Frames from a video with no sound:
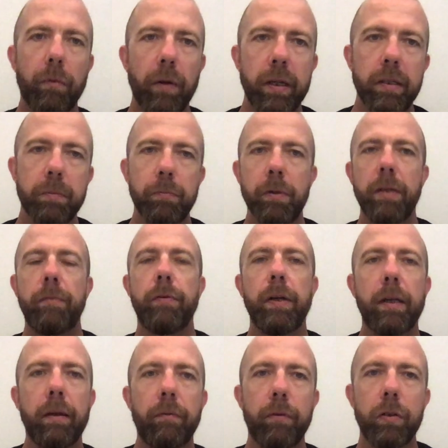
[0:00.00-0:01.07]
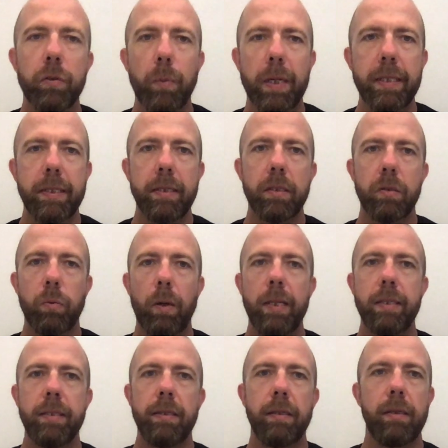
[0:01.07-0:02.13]
race briefing for
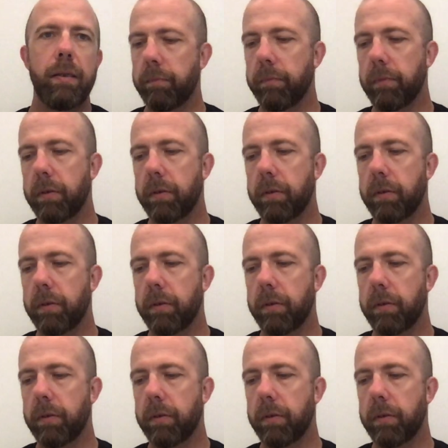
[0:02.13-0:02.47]
2020.